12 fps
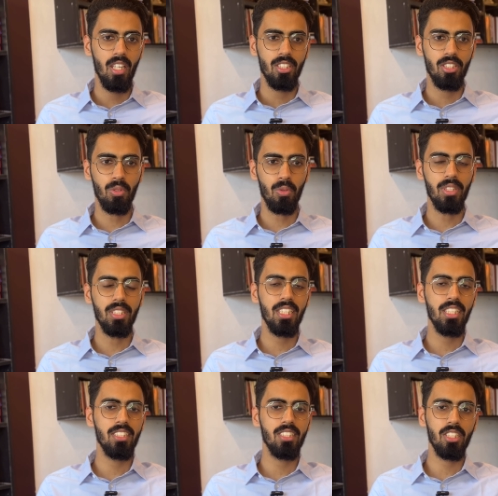So
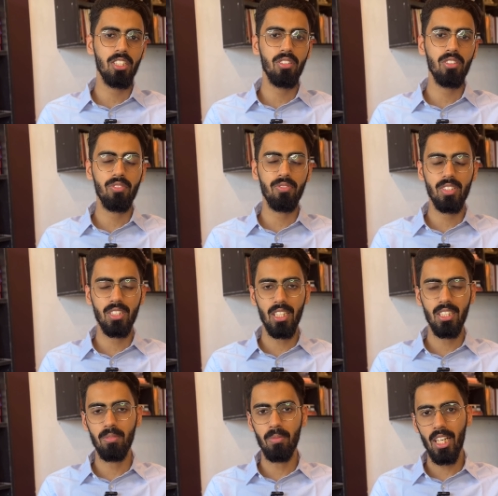Indian Institute of
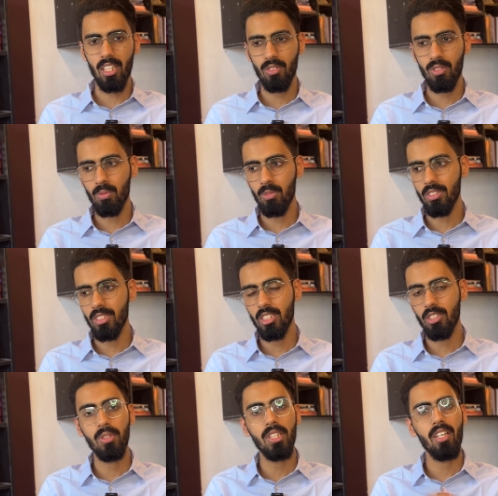Science Bangalore was
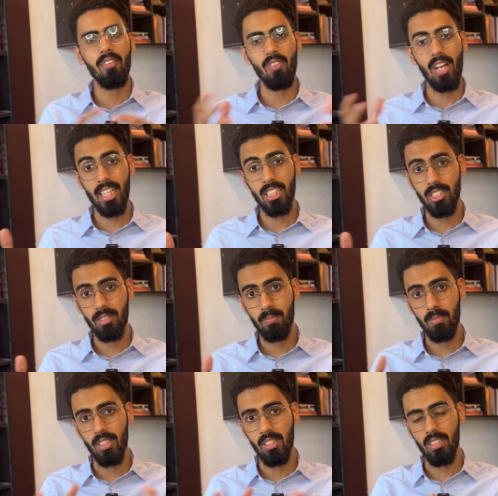doing a
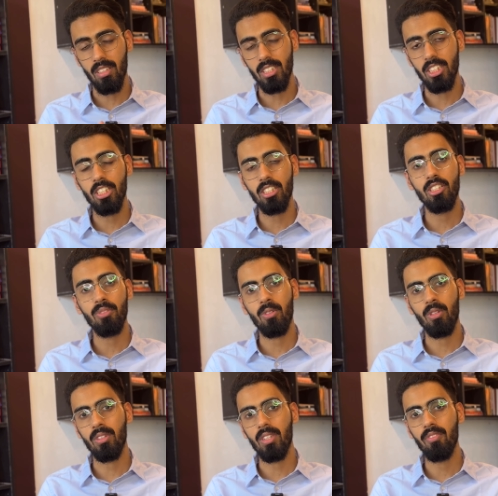flagship uh, internship
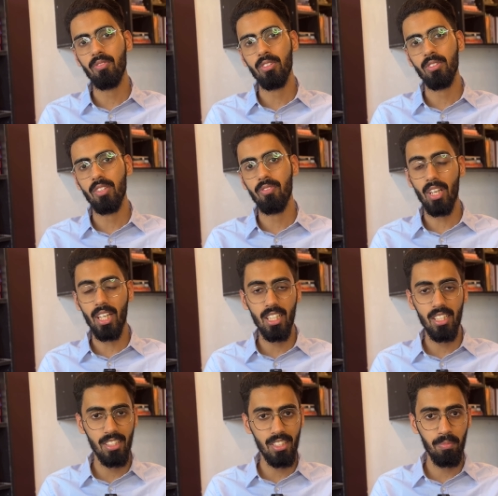program for the
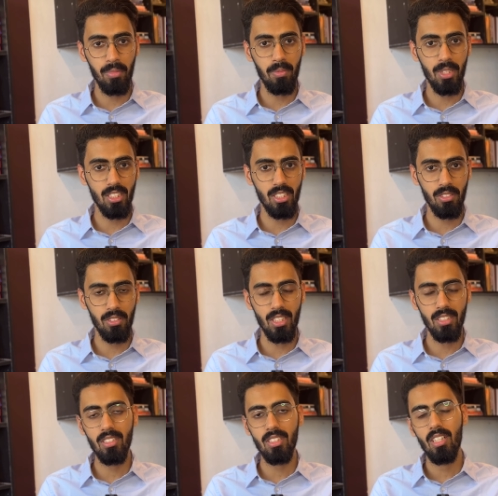final year M B B S
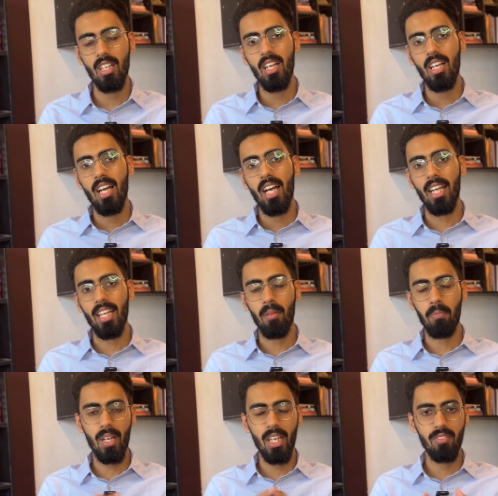students. I
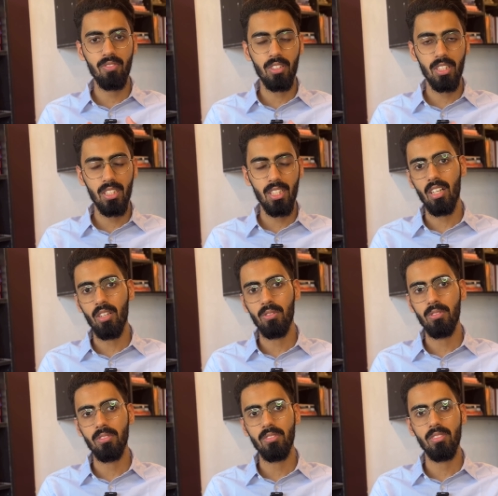applied for it.
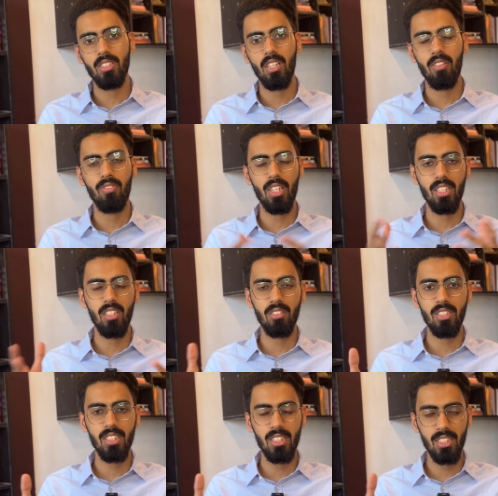Around five
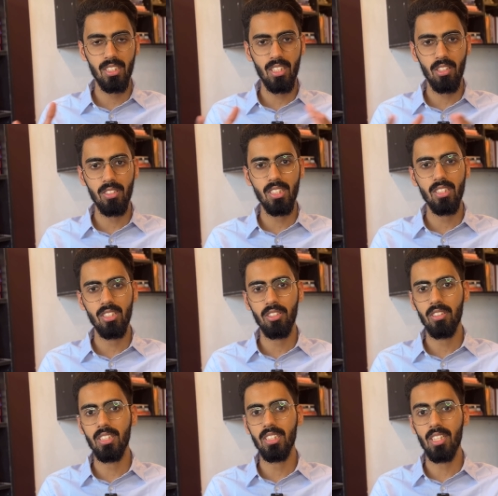thousand, six thousand
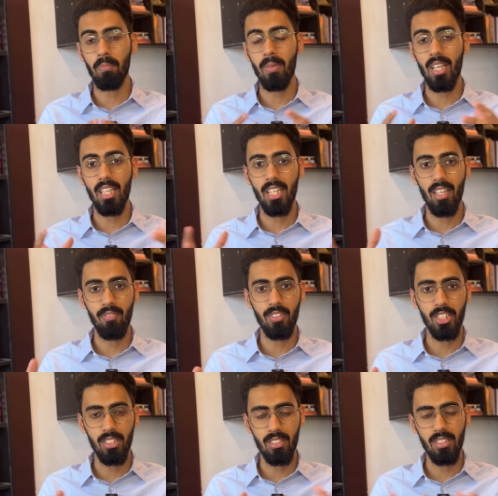students apply every
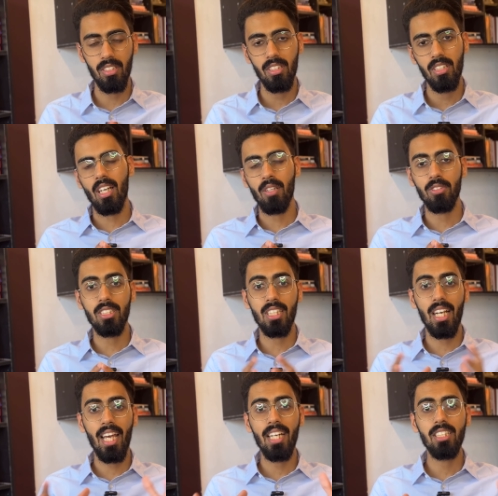year. I was
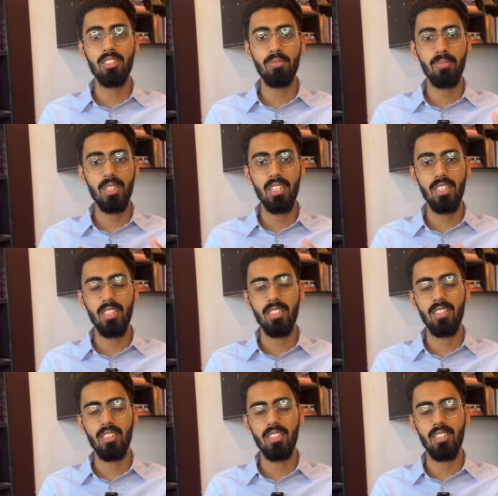glad to be